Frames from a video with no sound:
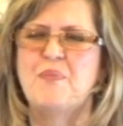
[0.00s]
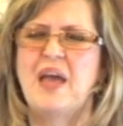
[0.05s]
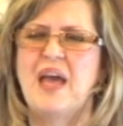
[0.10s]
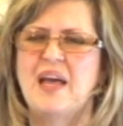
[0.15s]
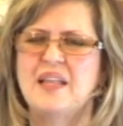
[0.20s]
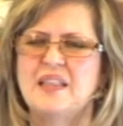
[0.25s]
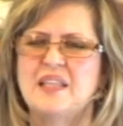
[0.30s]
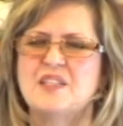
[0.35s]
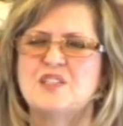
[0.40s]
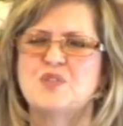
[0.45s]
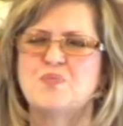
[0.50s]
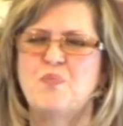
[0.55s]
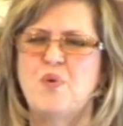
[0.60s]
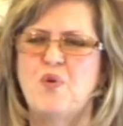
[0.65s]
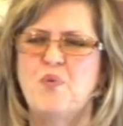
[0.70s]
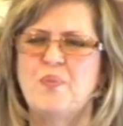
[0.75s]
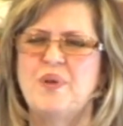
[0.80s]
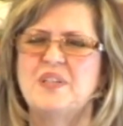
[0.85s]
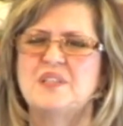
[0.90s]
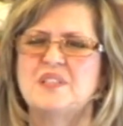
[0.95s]
at this
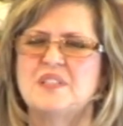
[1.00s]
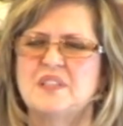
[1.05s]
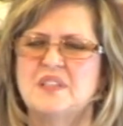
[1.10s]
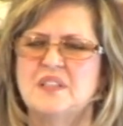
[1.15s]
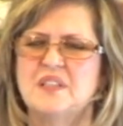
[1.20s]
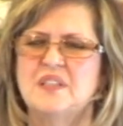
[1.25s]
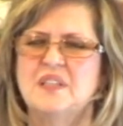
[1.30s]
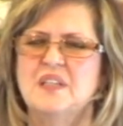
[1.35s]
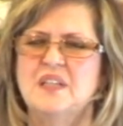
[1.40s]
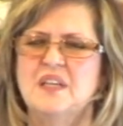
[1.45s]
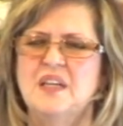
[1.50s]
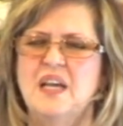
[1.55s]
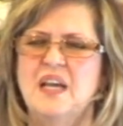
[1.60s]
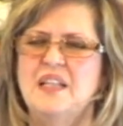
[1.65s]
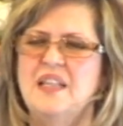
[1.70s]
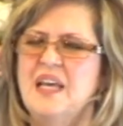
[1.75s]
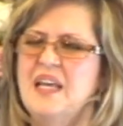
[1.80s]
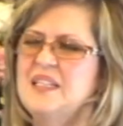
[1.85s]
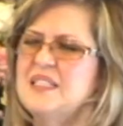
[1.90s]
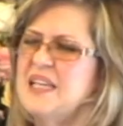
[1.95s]
moment.
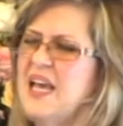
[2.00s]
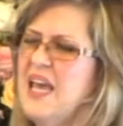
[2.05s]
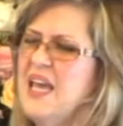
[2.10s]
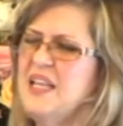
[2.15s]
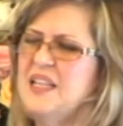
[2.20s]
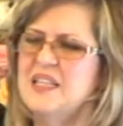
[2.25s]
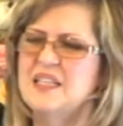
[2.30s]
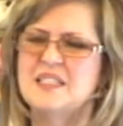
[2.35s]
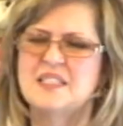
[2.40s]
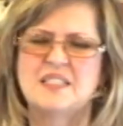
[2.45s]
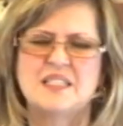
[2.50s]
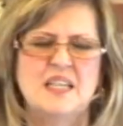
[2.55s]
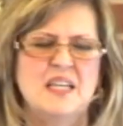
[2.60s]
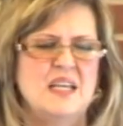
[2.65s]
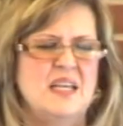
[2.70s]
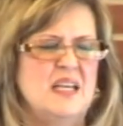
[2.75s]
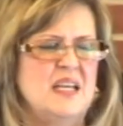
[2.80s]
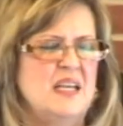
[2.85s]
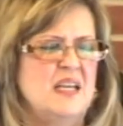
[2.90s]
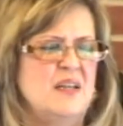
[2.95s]
And then take this
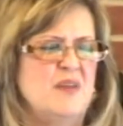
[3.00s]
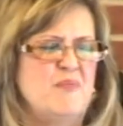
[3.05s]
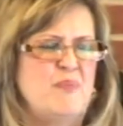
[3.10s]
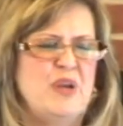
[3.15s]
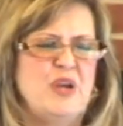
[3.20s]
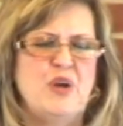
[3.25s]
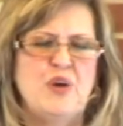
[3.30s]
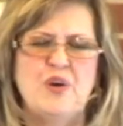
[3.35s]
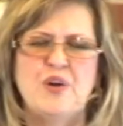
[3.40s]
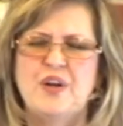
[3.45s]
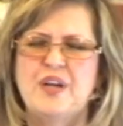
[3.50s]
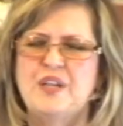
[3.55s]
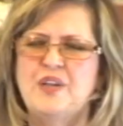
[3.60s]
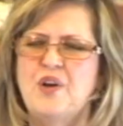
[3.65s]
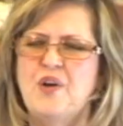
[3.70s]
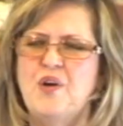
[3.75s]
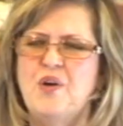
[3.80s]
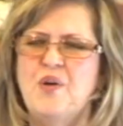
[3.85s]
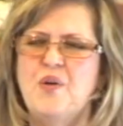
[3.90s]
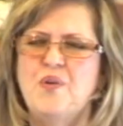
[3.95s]
bigger and
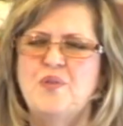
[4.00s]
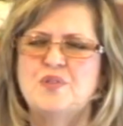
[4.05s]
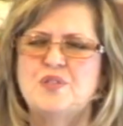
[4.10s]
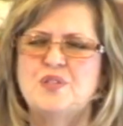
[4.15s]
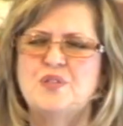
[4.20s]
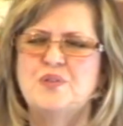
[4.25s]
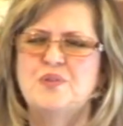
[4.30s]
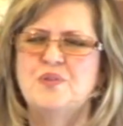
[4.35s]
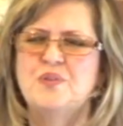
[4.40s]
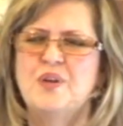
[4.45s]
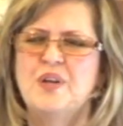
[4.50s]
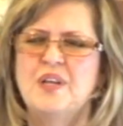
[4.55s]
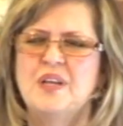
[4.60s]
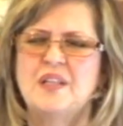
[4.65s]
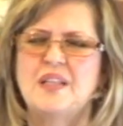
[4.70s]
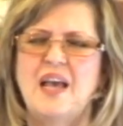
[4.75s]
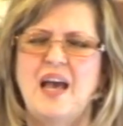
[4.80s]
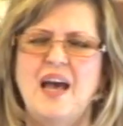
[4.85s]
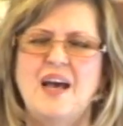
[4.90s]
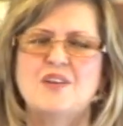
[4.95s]
go to
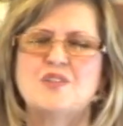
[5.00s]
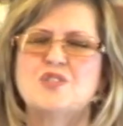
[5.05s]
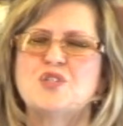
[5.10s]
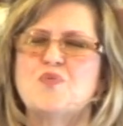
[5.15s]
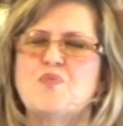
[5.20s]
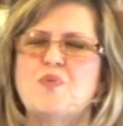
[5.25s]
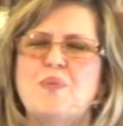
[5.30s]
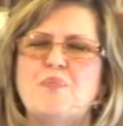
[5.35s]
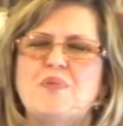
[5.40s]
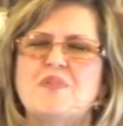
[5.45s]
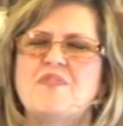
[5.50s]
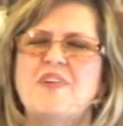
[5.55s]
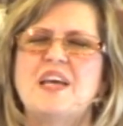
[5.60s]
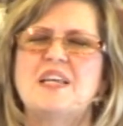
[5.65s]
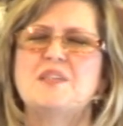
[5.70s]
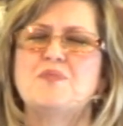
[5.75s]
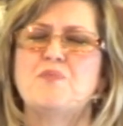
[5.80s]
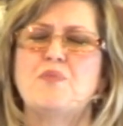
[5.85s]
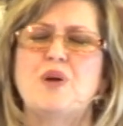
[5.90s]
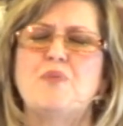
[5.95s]
the House of
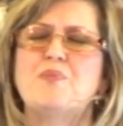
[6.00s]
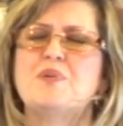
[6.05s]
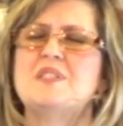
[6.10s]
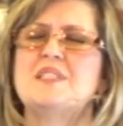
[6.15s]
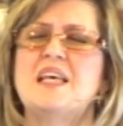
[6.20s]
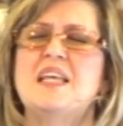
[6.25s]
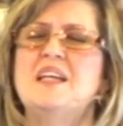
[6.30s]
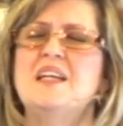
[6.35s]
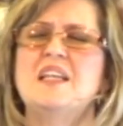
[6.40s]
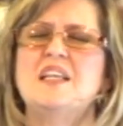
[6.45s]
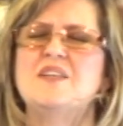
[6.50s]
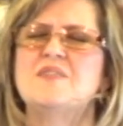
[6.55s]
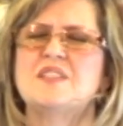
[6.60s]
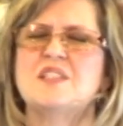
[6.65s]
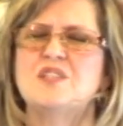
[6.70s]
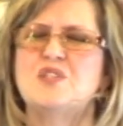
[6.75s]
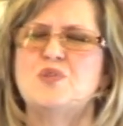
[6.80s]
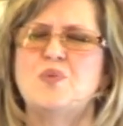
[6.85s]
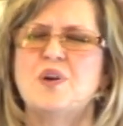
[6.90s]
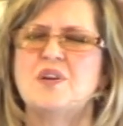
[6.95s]
Representatives
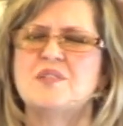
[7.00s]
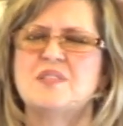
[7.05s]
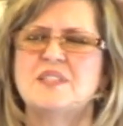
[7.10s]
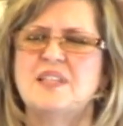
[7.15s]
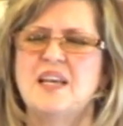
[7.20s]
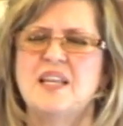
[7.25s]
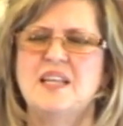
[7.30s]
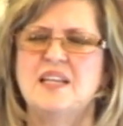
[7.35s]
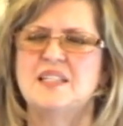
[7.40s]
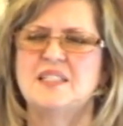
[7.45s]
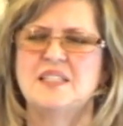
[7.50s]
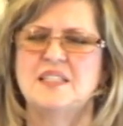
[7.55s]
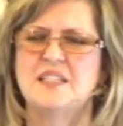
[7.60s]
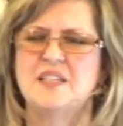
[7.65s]
and to our Senate.